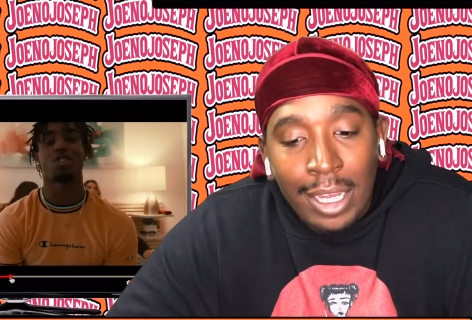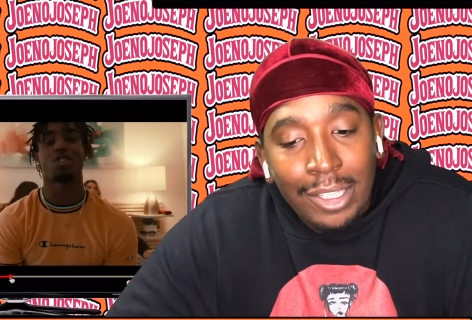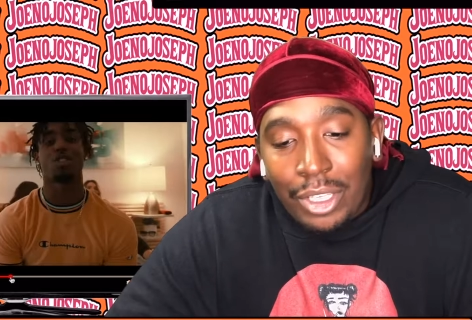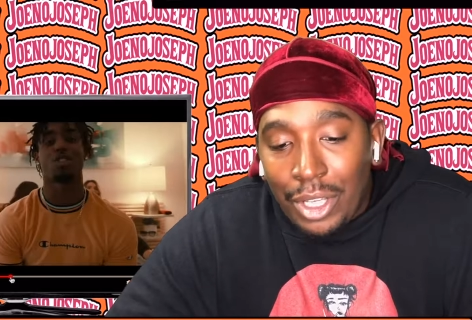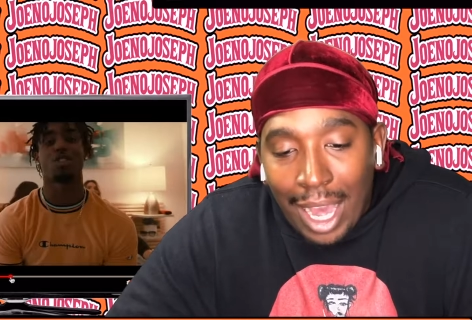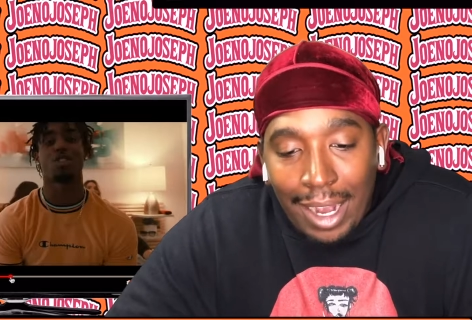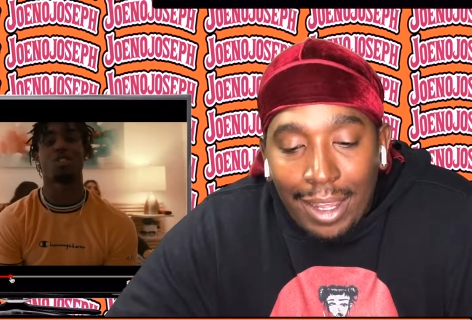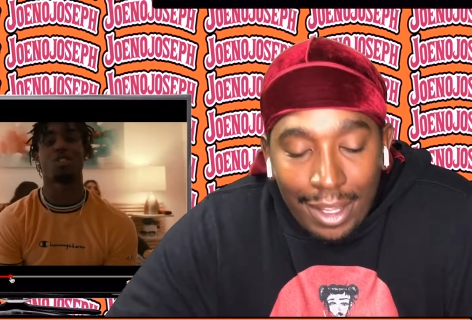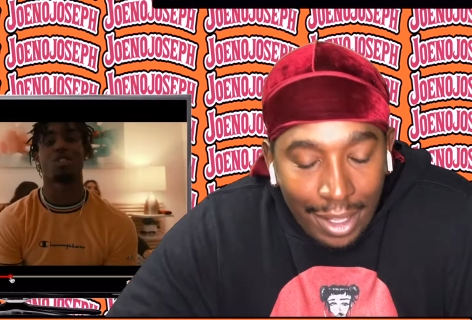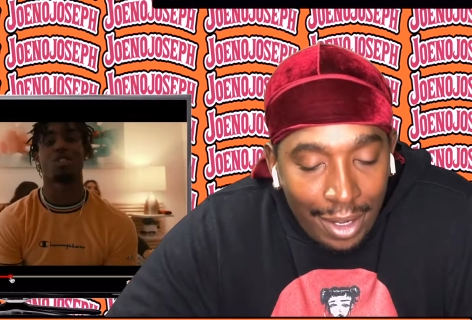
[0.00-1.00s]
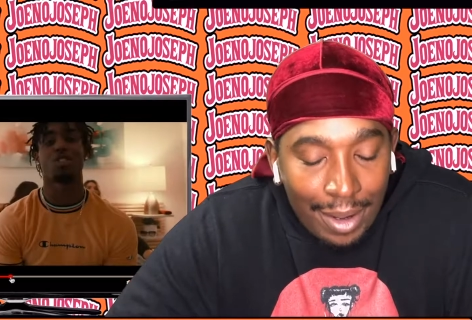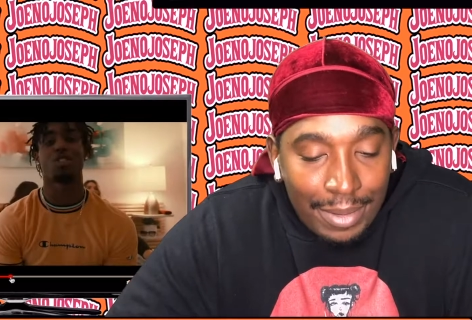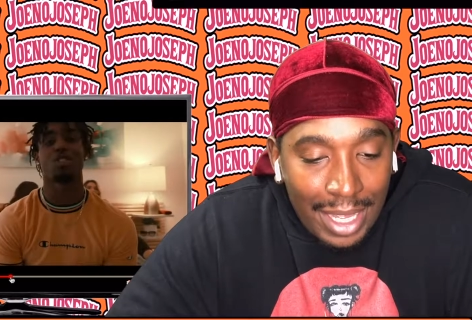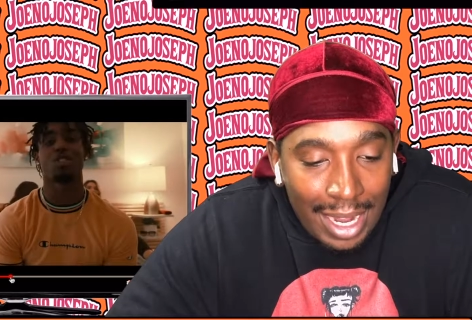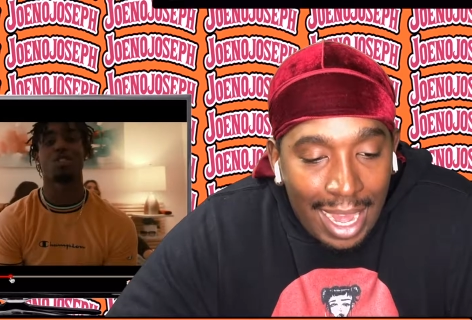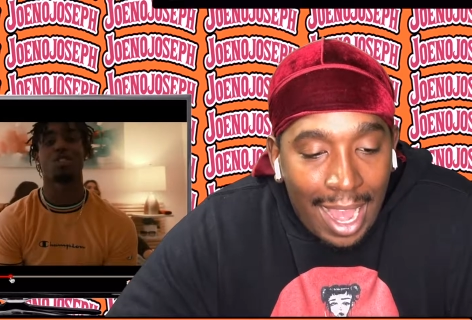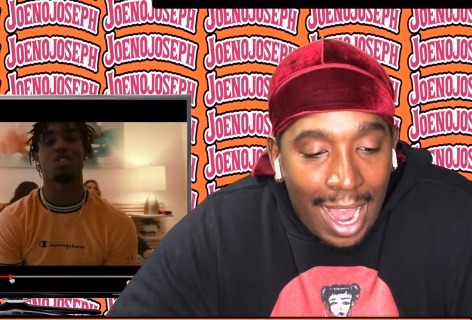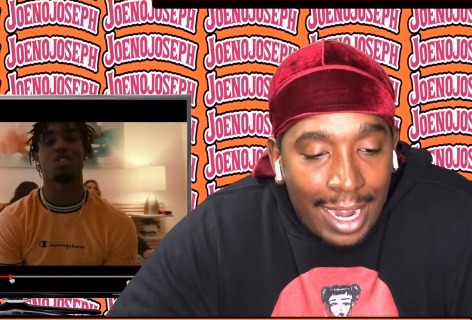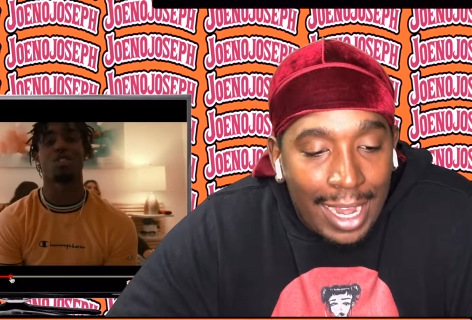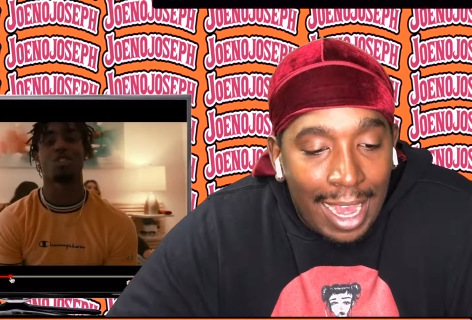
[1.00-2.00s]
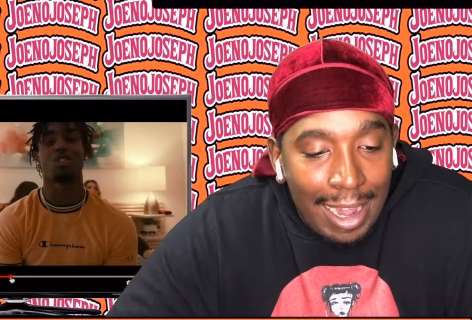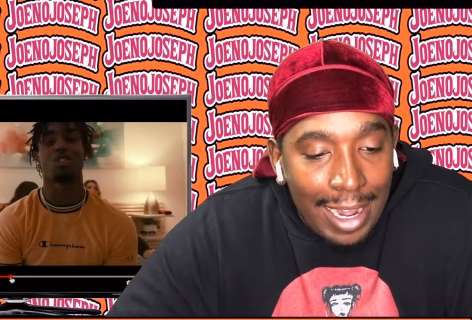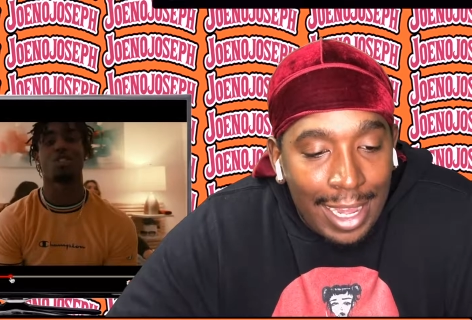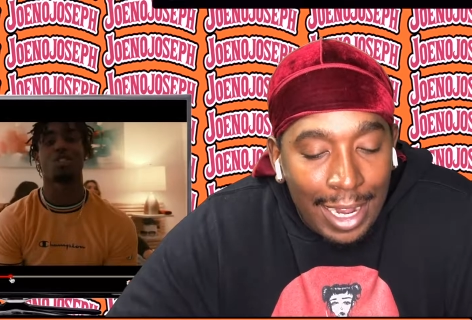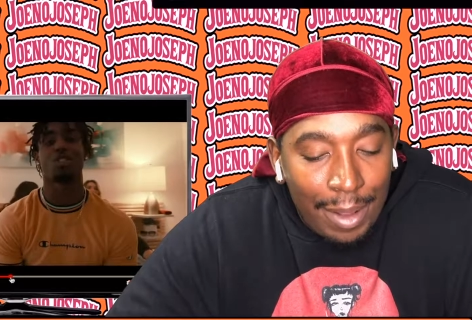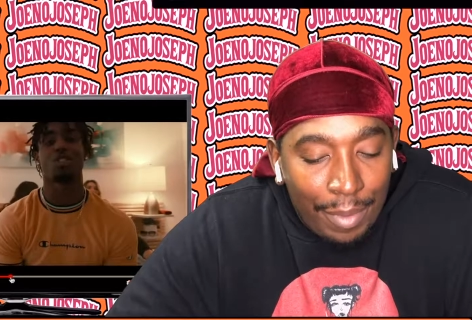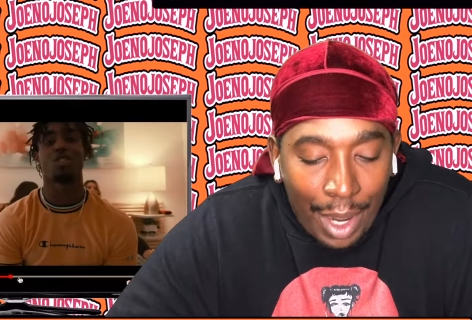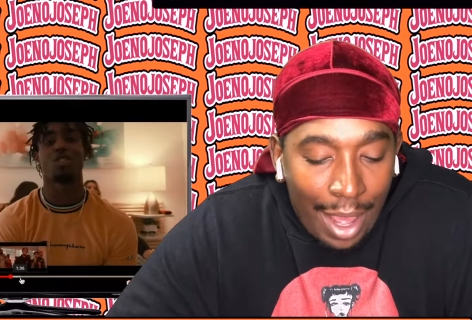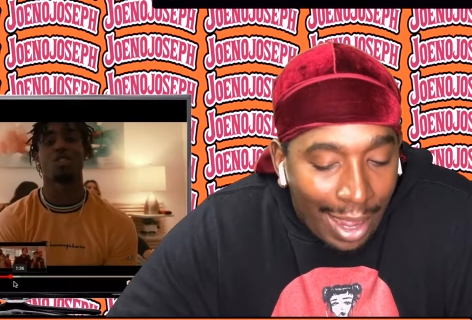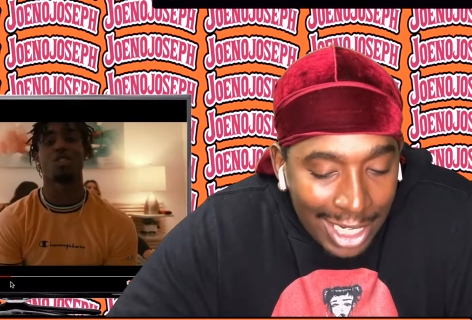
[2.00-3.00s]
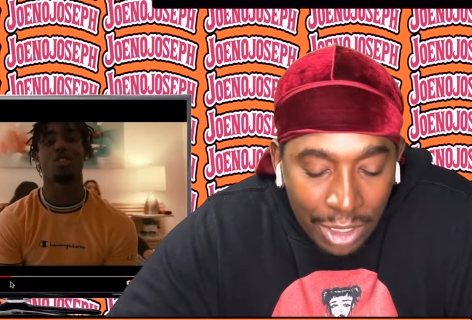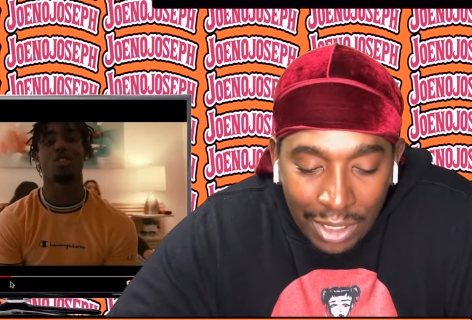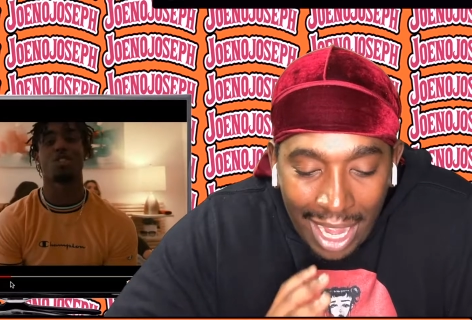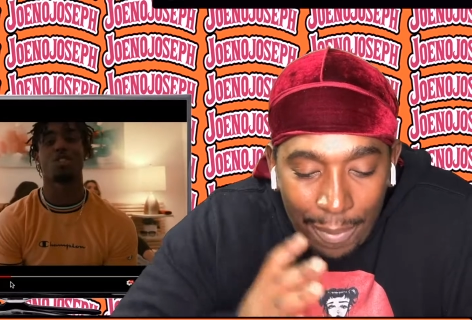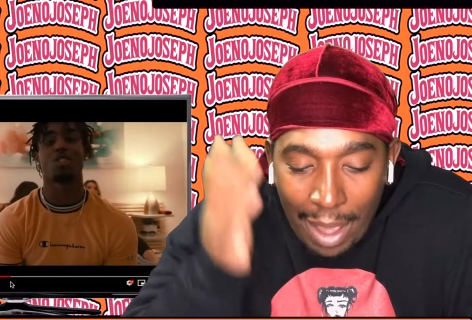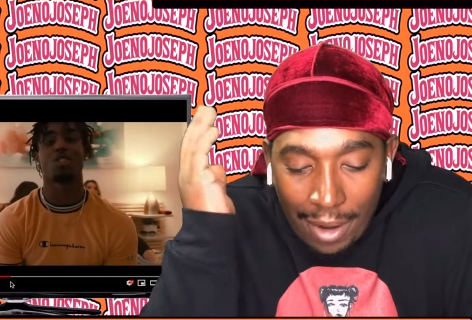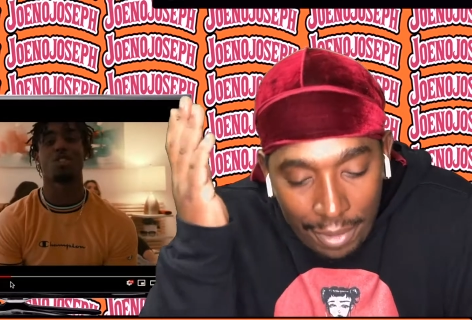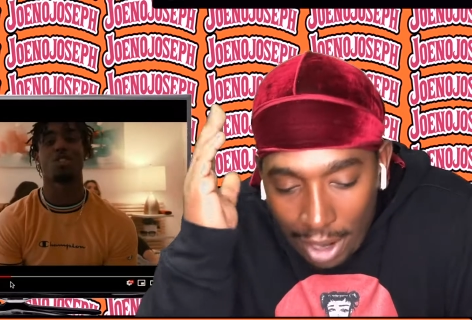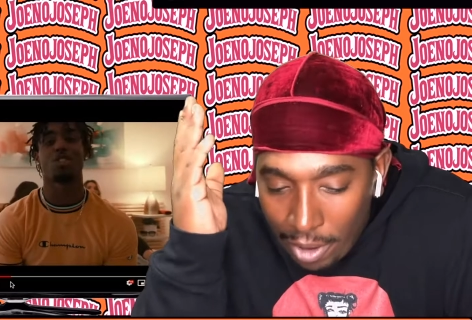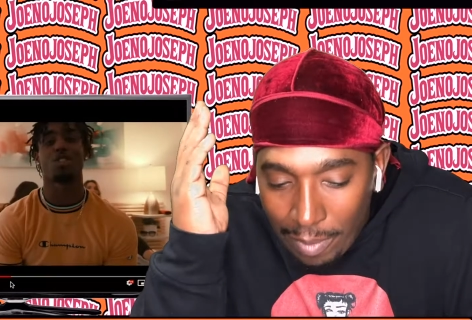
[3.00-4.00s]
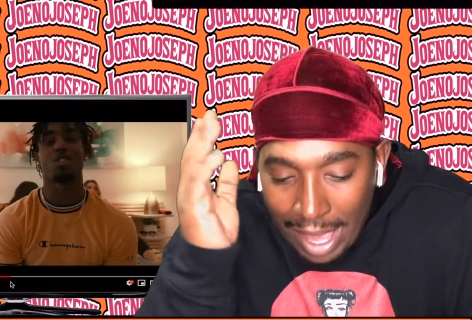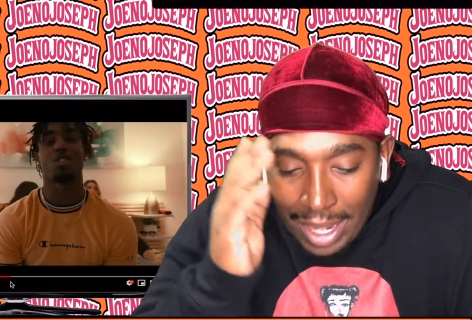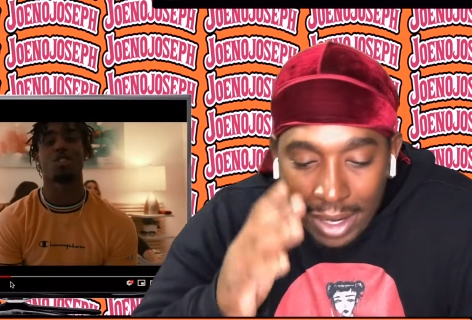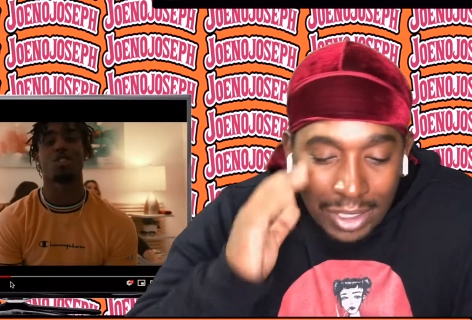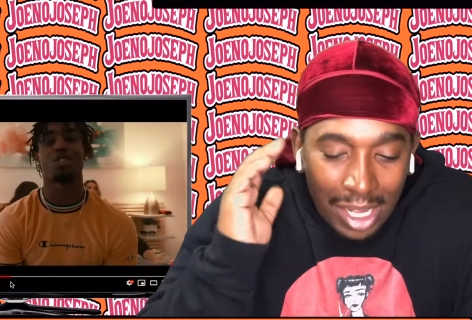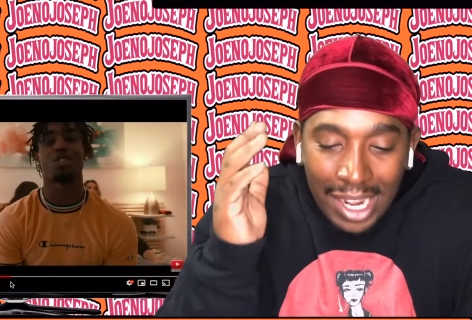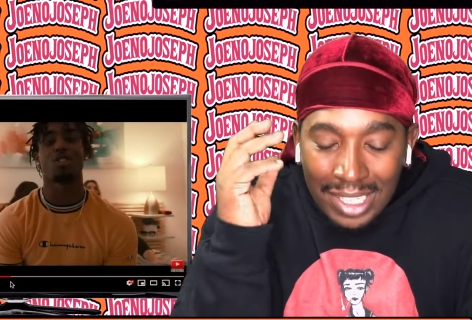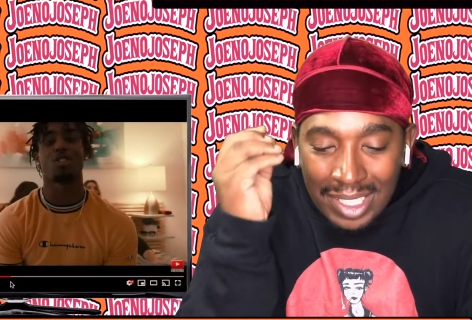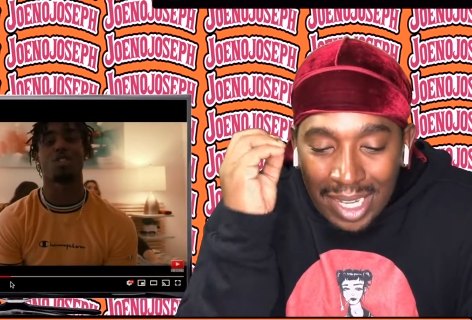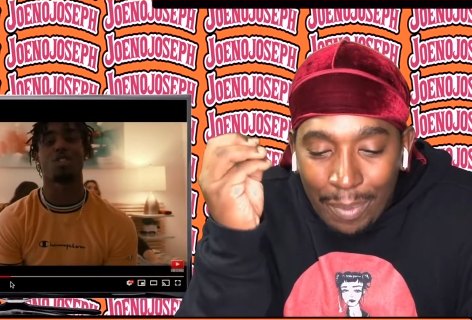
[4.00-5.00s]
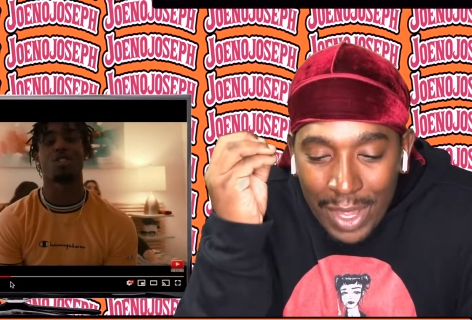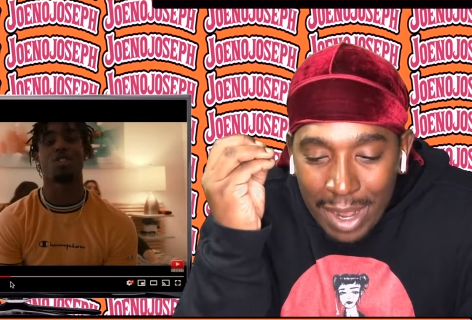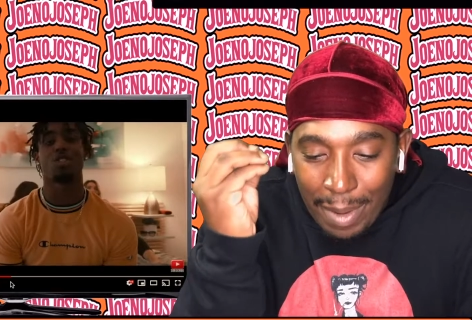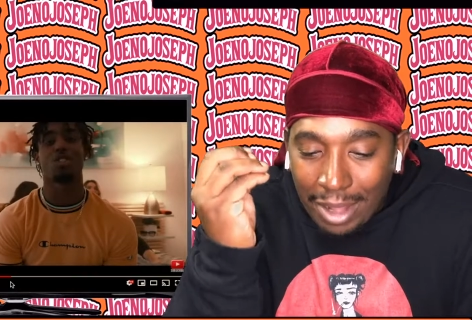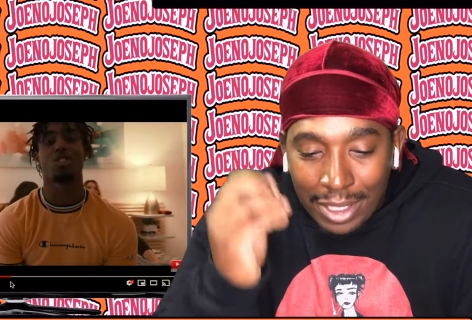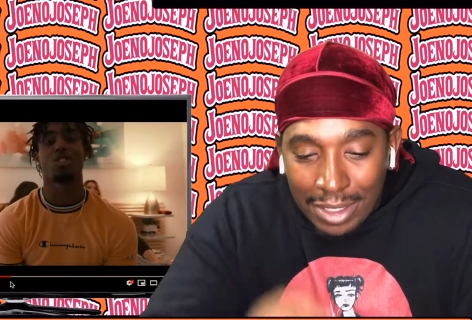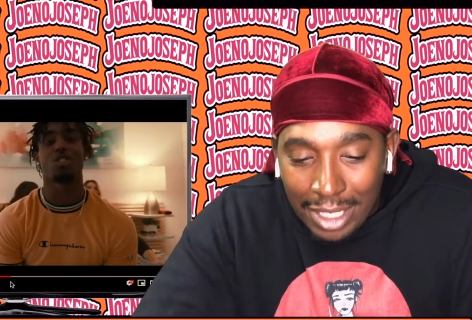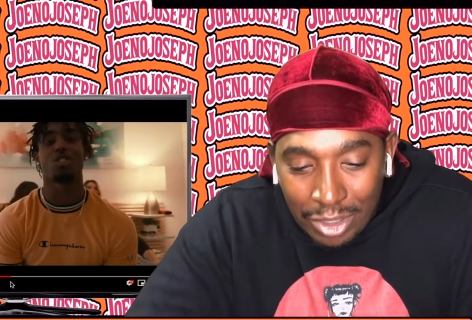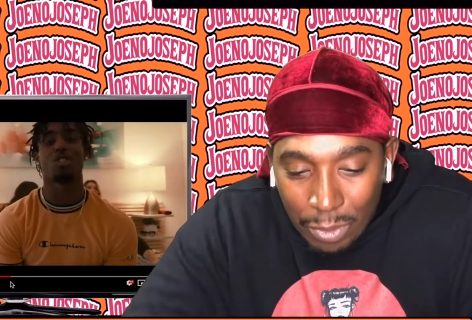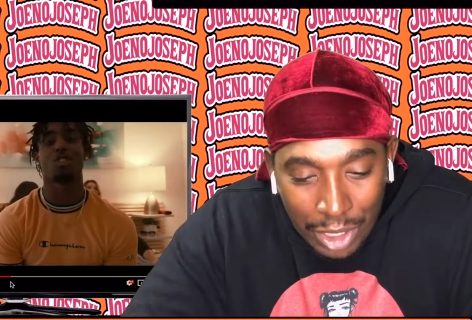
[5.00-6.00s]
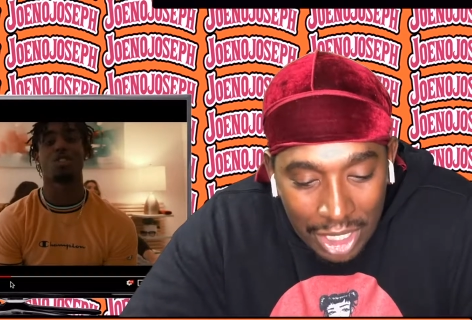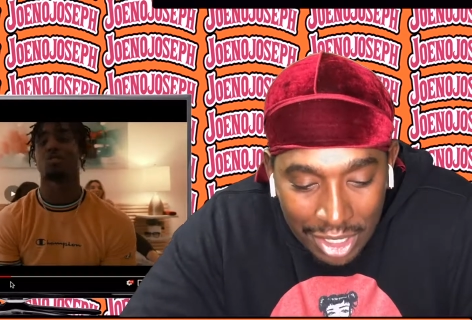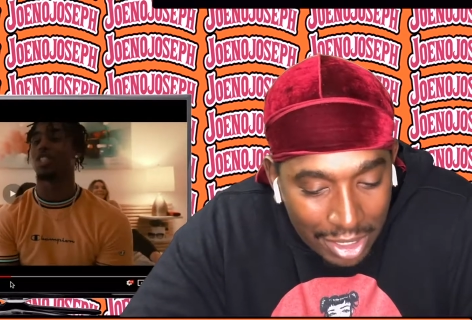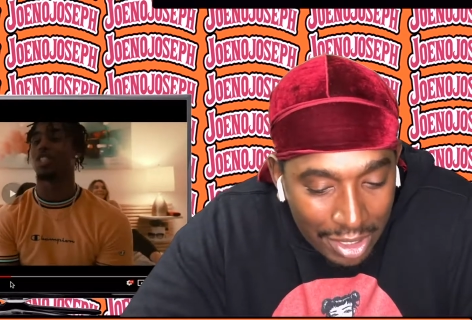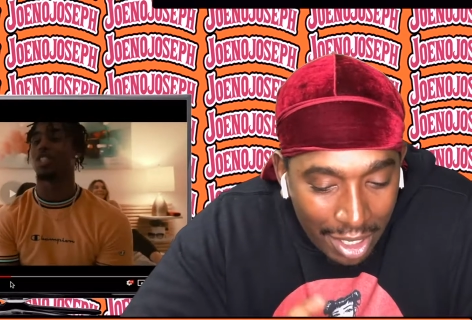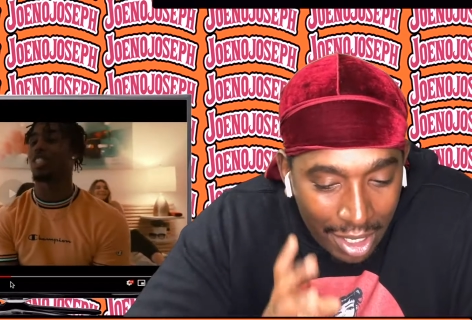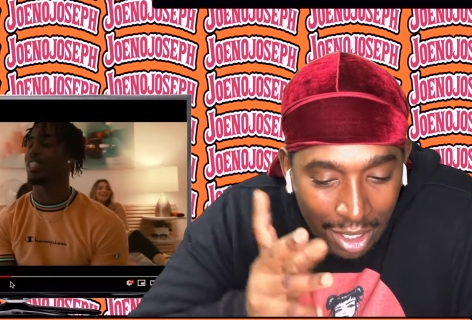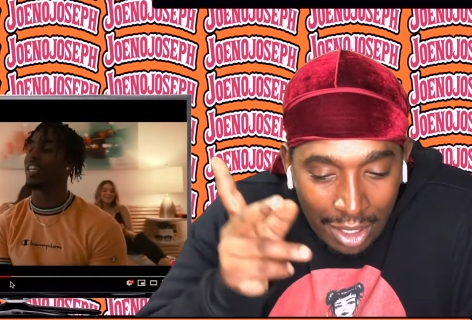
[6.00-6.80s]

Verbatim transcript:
Speaker 1: so you gotta, you know what I'm saying, I, I kind of get it, but I, I just, I'm, I don't know, man, there's, it's something about this that should really just, so she